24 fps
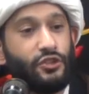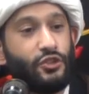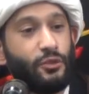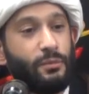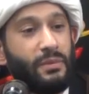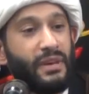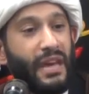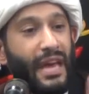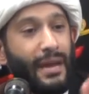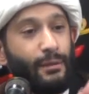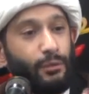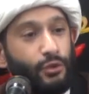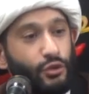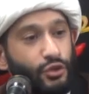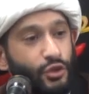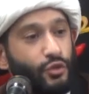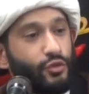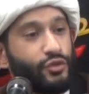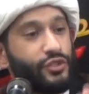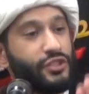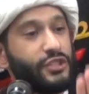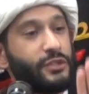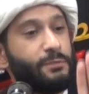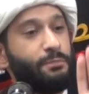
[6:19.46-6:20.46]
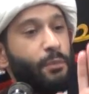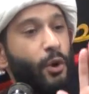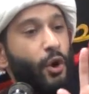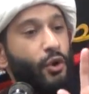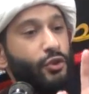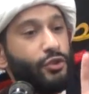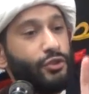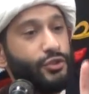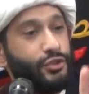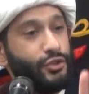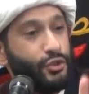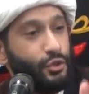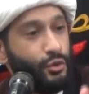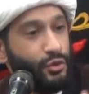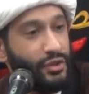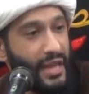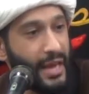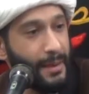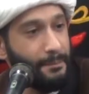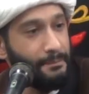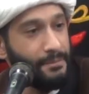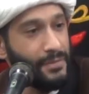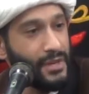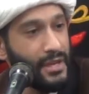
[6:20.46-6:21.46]
to be able to respond to
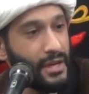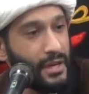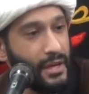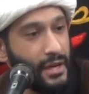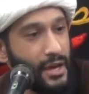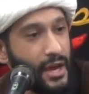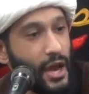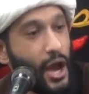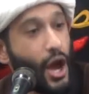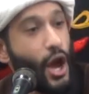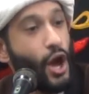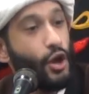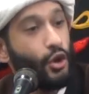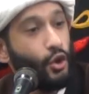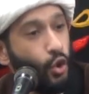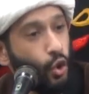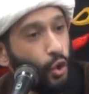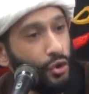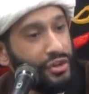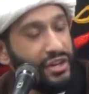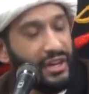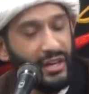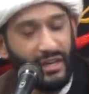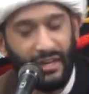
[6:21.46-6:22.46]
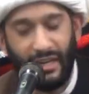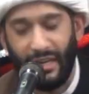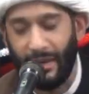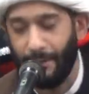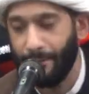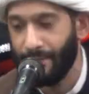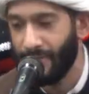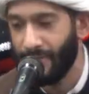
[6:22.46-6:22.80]
them accordingly.